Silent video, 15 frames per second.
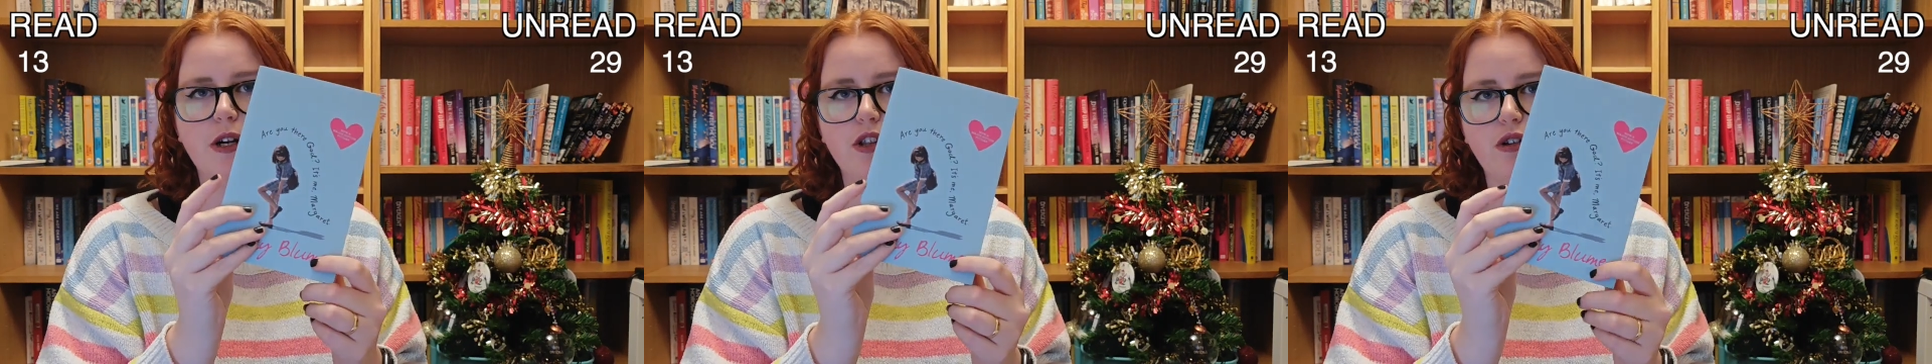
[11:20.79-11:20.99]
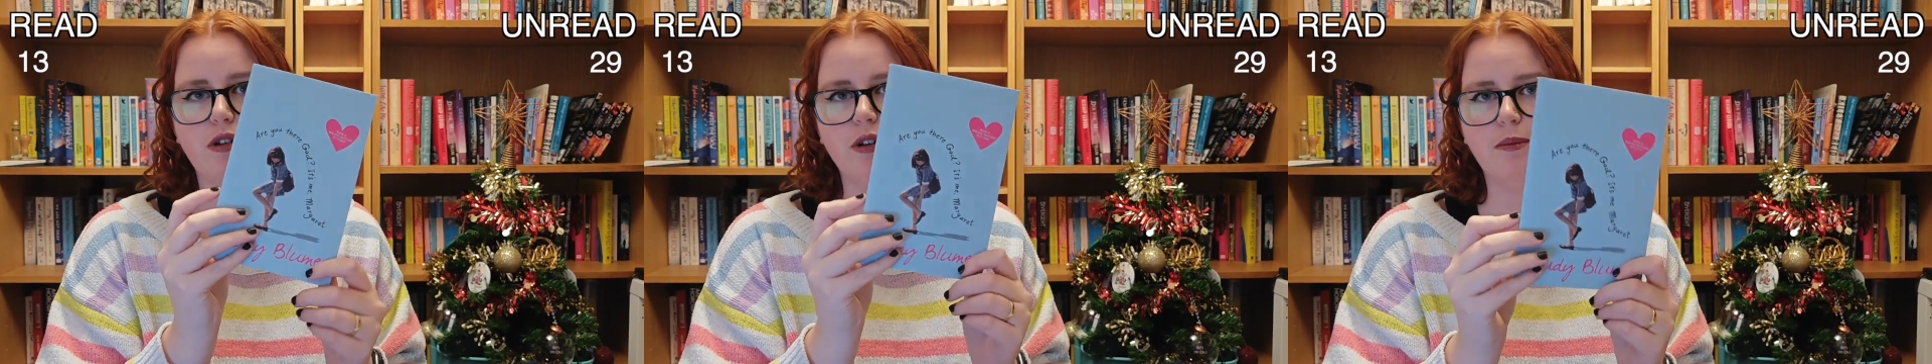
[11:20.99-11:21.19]

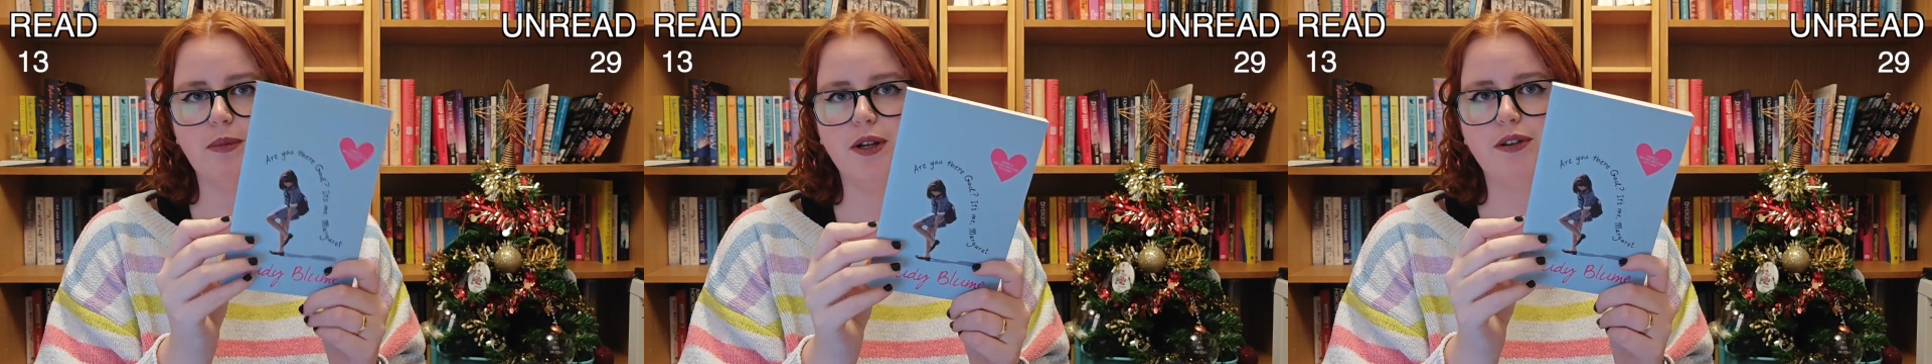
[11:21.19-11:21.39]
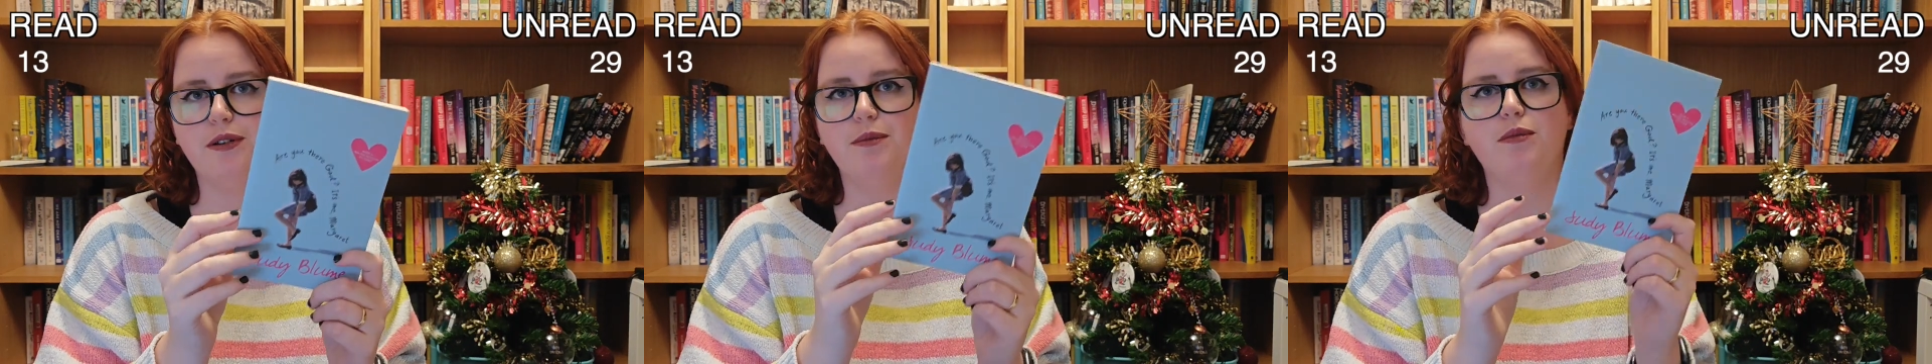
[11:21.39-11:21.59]
Judy
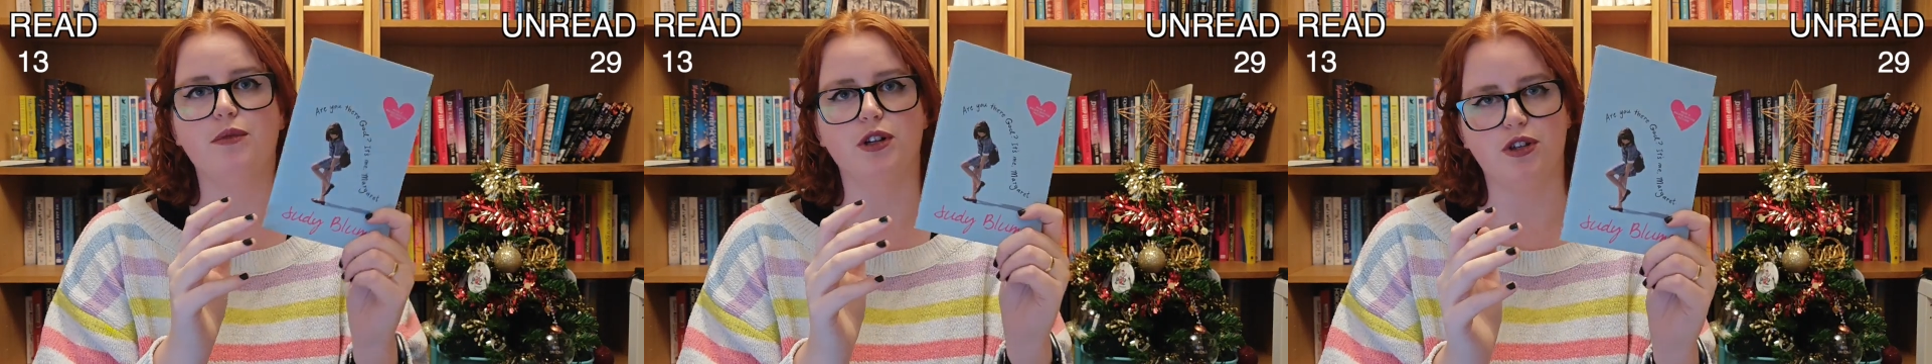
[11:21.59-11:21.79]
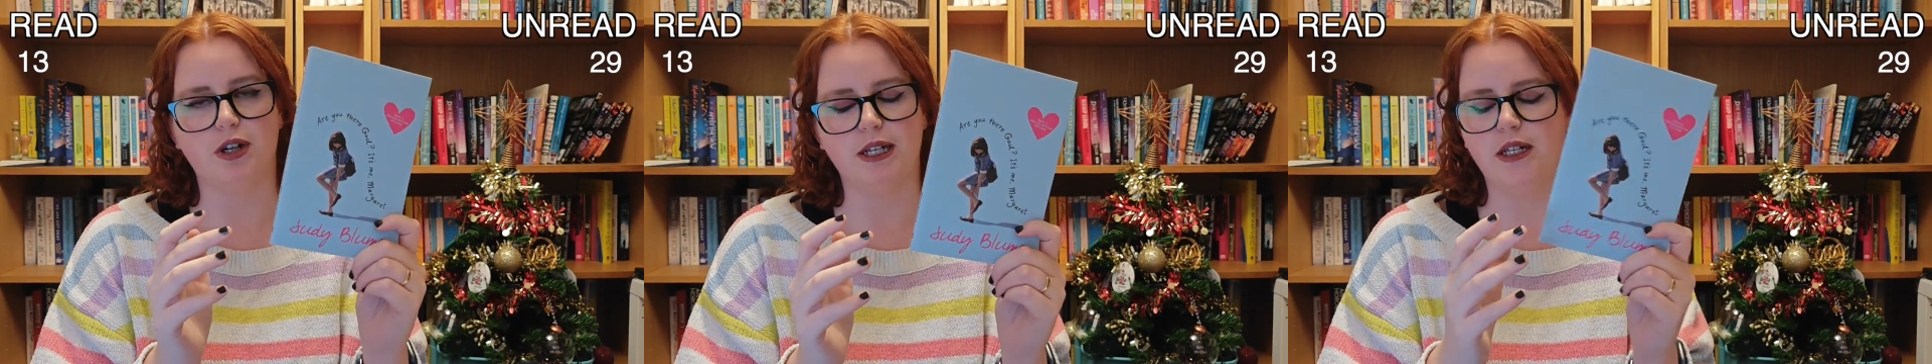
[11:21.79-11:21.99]
Blume,
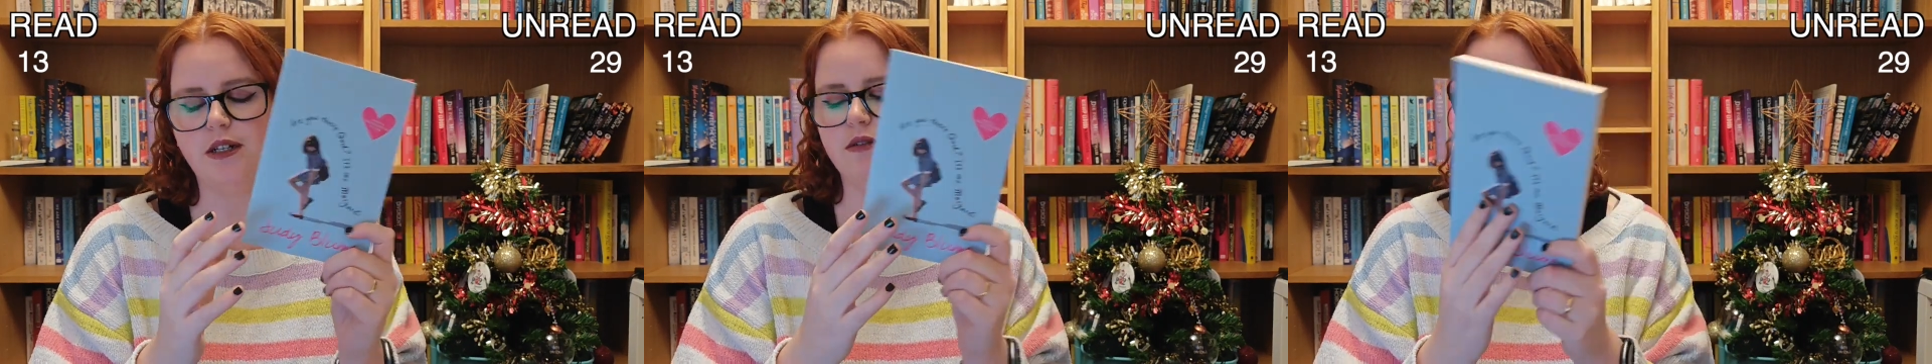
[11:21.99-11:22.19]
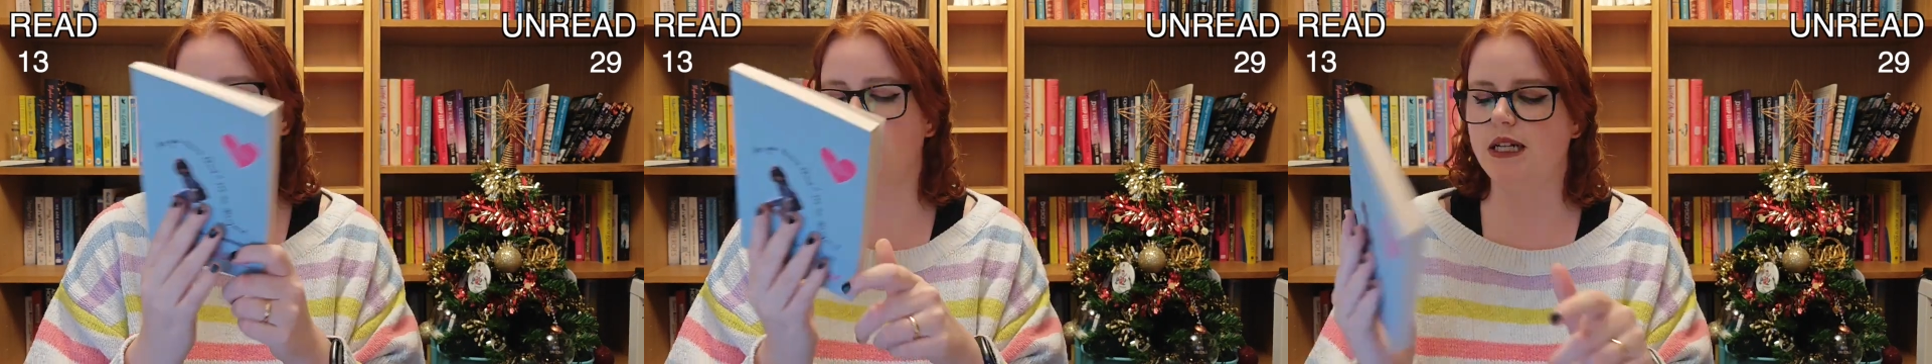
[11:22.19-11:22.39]
which I
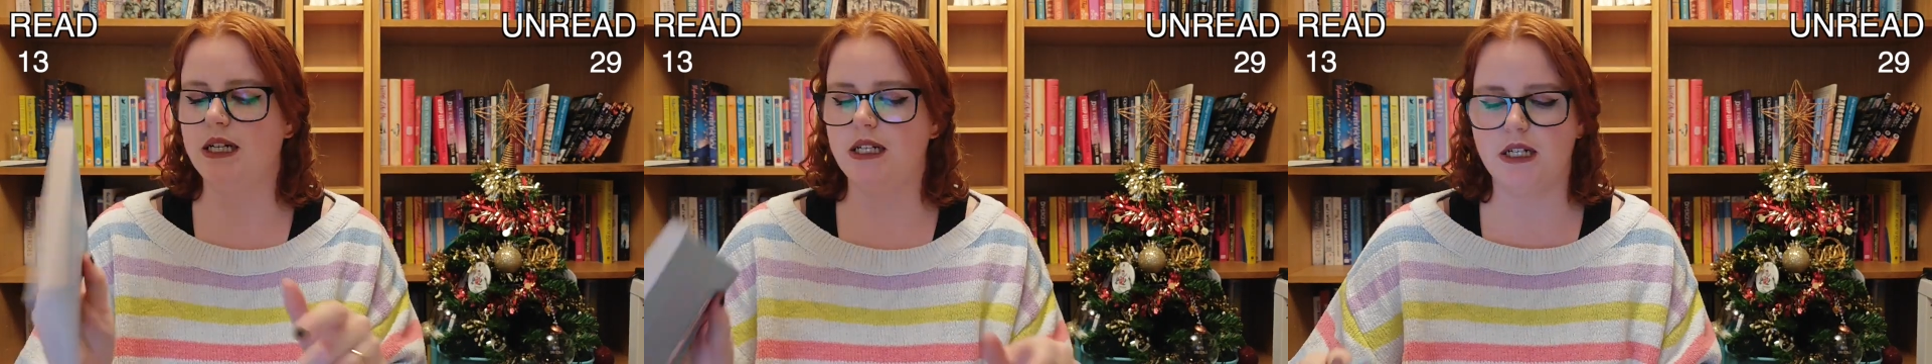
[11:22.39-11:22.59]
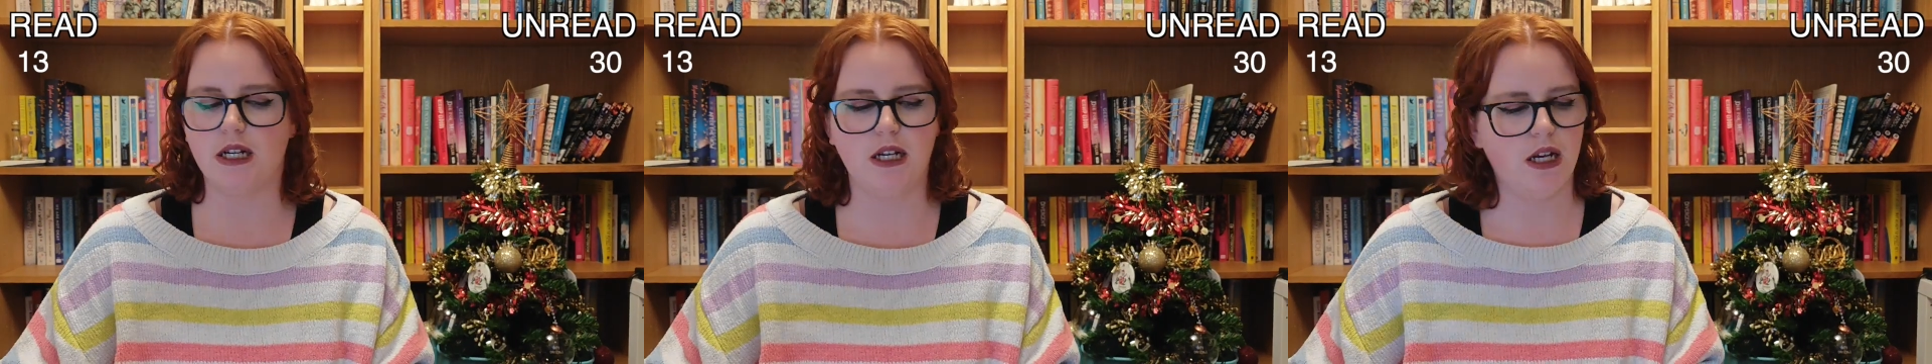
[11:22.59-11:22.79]
didn't read.